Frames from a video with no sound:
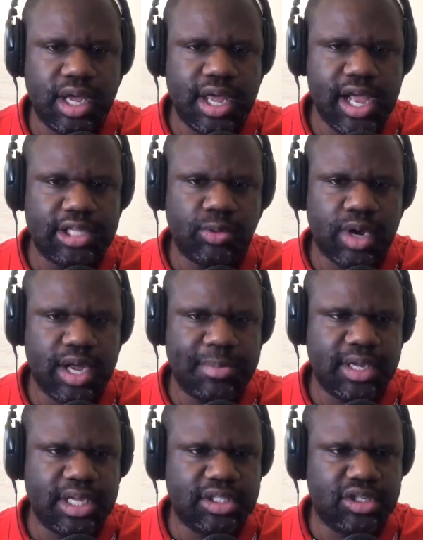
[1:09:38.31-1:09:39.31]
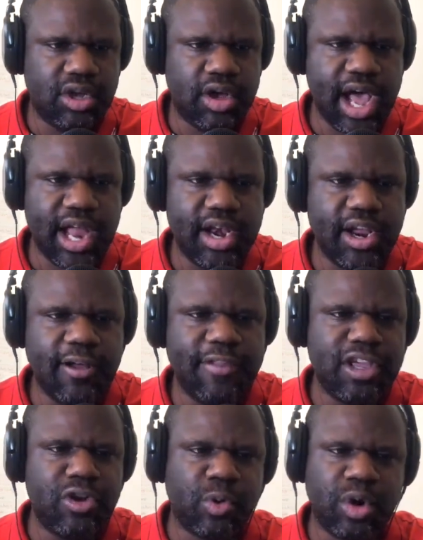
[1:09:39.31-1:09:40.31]
Antoine, because you know I know that
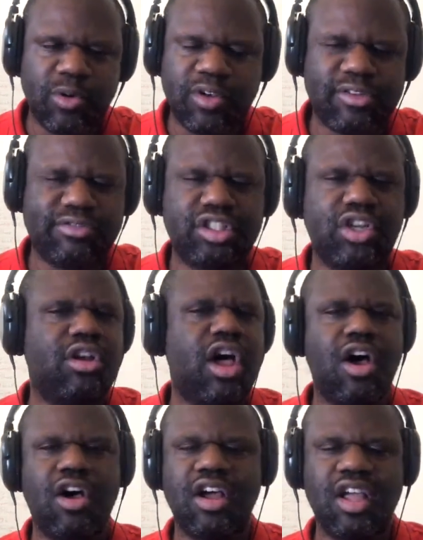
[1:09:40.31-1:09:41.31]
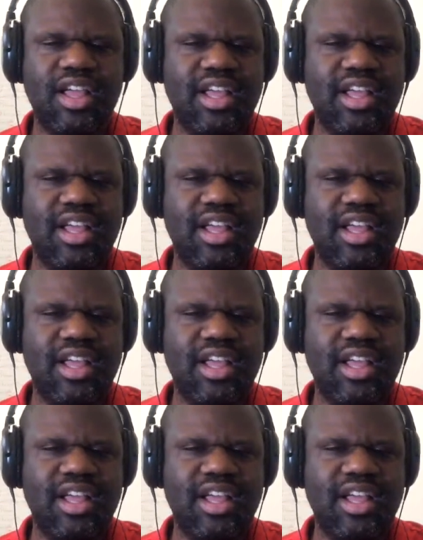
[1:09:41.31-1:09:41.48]
you're for so long